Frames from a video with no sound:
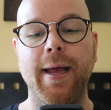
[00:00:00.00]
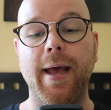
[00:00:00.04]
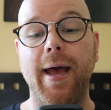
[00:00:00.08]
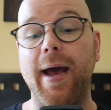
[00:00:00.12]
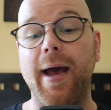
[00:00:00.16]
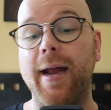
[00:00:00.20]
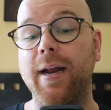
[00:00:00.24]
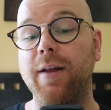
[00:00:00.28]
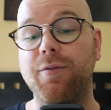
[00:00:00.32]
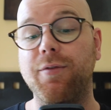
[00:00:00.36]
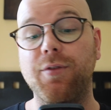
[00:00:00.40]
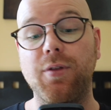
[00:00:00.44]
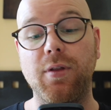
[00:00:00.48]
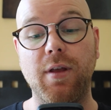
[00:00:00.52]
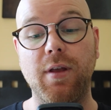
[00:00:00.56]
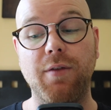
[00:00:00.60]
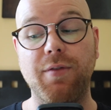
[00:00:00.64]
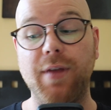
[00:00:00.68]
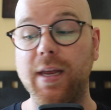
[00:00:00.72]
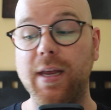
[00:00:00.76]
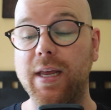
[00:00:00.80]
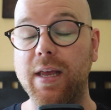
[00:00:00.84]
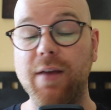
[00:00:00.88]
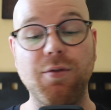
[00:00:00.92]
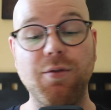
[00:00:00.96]
And if
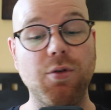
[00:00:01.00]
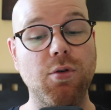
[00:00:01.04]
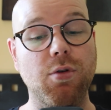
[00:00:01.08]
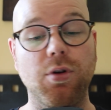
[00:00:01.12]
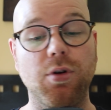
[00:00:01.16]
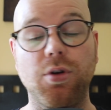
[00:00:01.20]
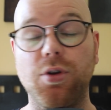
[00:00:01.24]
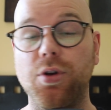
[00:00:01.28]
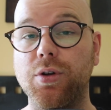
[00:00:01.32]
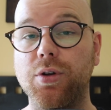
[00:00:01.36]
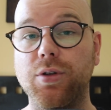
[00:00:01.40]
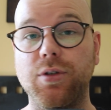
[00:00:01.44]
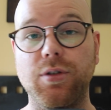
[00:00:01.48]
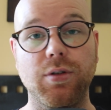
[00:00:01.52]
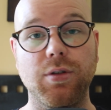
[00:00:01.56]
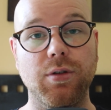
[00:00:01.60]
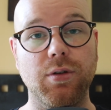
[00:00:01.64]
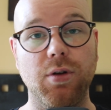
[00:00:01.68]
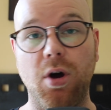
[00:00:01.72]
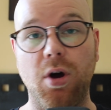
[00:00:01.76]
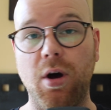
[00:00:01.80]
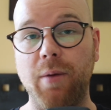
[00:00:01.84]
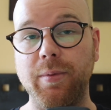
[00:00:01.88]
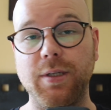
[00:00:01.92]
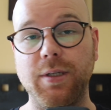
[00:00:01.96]
they give you a good
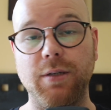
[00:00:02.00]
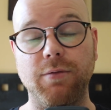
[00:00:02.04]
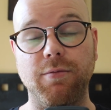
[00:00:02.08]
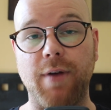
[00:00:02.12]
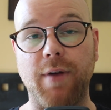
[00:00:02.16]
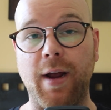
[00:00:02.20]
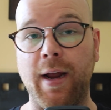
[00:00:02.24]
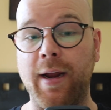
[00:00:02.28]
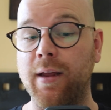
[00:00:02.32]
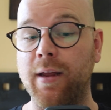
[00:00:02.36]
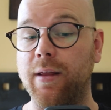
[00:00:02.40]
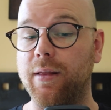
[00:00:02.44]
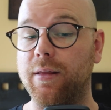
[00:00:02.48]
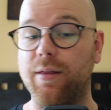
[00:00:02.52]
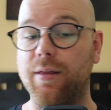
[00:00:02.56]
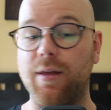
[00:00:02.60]
opt-in rate,